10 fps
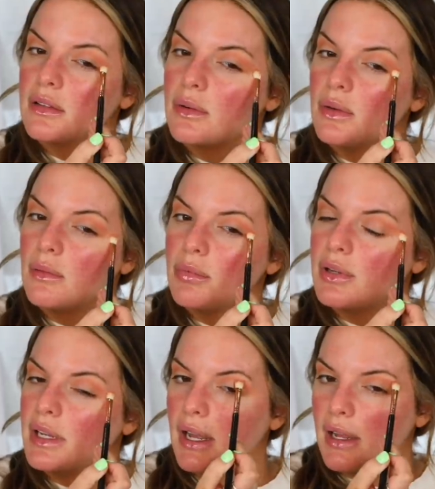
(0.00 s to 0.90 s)
So we're going
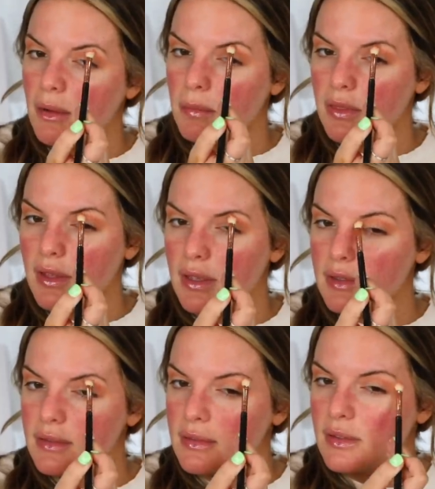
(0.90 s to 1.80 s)
pretty high up with
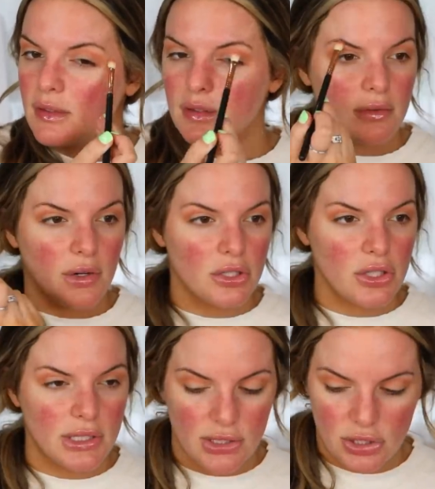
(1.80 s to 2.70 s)
this for our
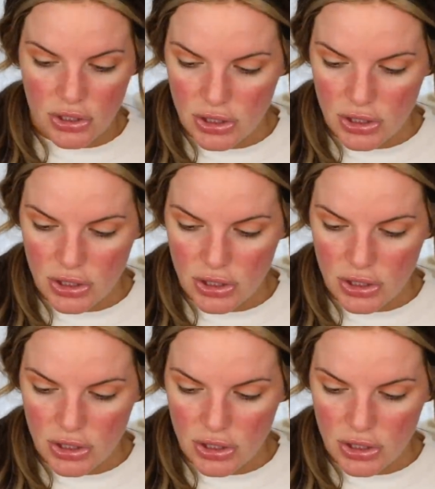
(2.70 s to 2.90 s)
transition